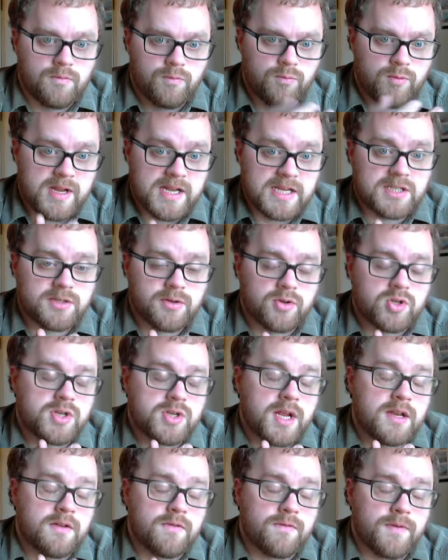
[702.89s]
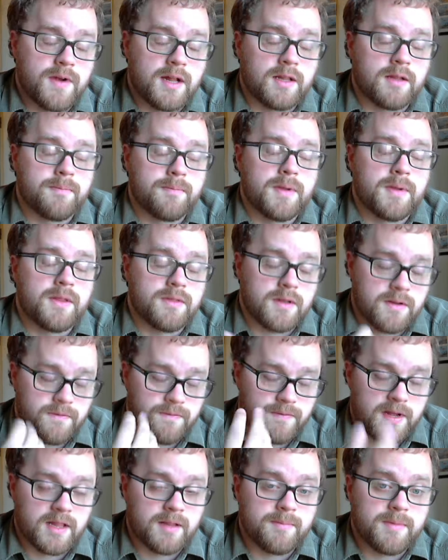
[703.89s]
research and development, the
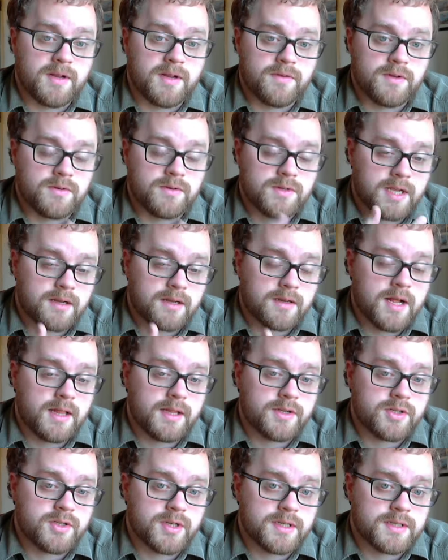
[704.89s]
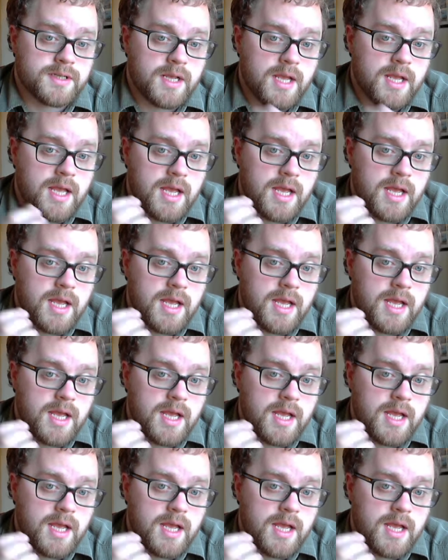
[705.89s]
development of new technologies.